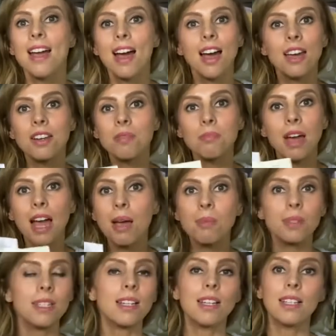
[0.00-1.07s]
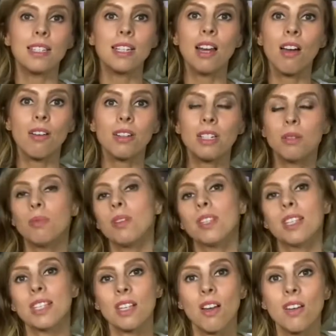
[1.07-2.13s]
And I'm absolutely delighted with the
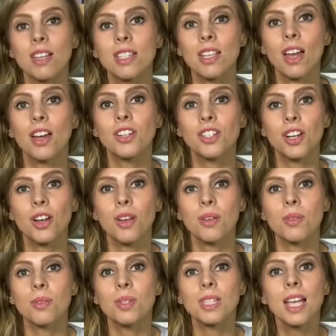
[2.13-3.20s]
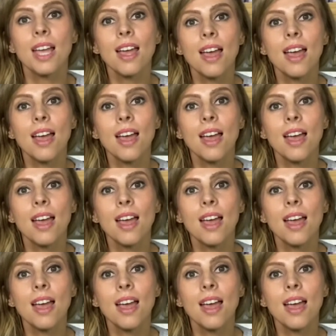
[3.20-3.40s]
size that I chose.